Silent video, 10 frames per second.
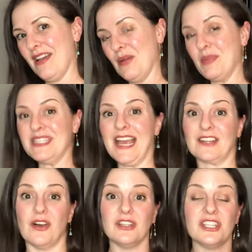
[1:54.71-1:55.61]
But
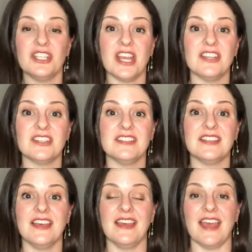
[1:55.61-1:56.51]
technology changes
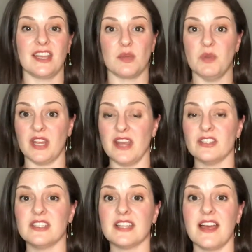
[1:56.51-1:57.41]
and
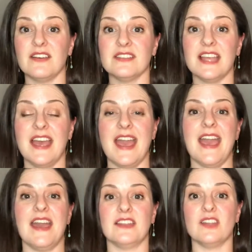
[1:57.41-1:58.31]
communication styles,
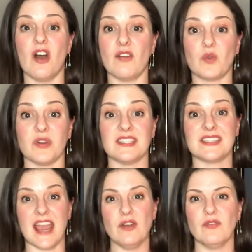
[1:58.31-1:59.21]
and of course the
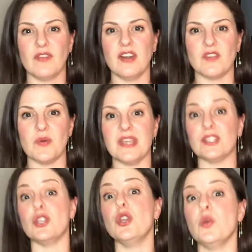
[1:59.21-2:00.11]
skater in front of you
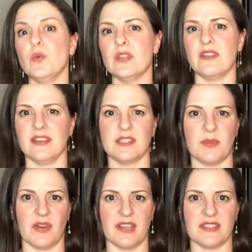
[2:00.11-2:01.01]
is new to the
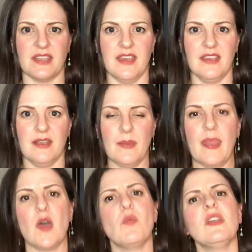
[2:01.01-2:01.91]
experience.
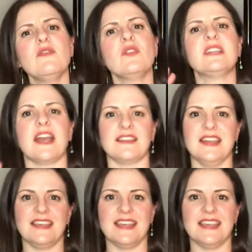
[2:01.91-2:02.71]
What if your technique